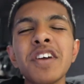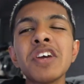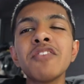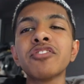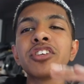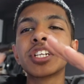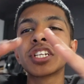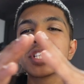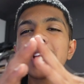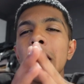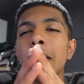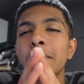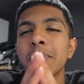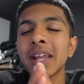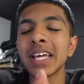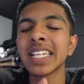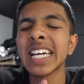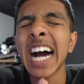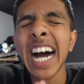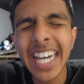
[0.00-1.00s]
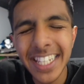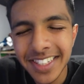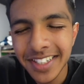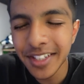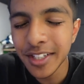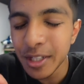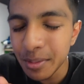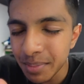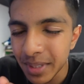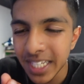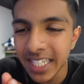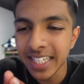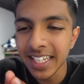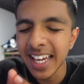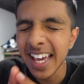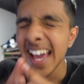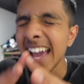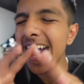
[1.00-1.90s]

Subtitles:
Favorite dessert place has to be